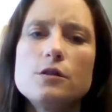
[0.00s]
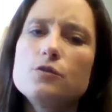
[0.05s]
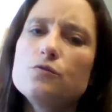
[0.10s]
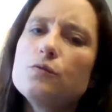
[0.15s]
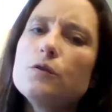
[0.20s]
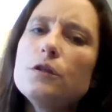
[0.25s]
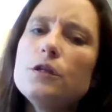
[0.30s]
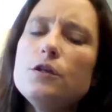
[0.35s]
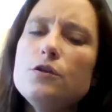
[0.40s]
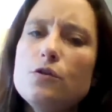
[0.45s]
is
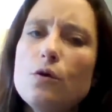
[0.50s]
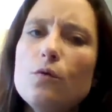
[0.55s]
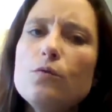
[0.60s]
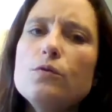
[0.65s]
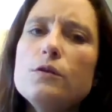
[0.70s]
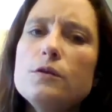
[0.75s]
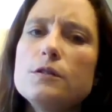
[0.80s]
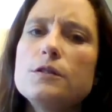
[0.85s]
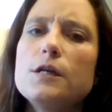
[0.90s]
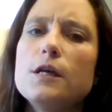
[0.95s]
really
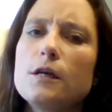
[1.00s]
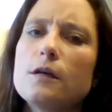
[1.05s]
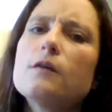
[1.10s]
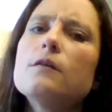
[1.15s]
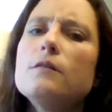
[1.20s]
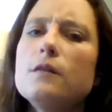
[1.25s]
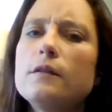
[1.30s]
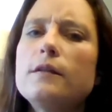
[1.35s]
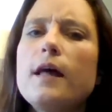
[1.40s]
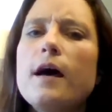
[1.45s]
noticing
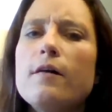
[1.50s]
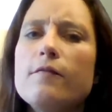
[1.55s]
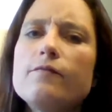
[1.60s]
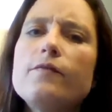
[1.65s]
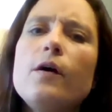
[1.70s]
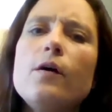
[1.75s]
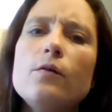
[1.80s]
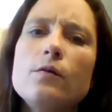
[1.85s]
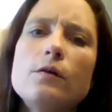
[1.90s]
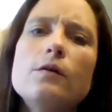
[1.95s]
that
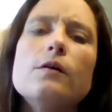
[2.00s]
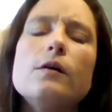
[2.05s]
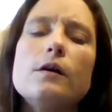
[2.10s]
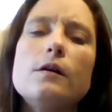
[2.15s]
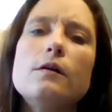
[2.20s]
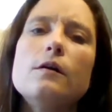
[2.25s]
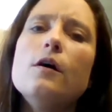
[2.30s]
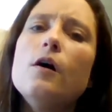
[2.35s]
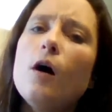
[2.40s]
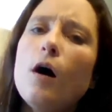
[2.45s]
felt
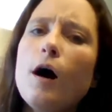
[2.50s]
good.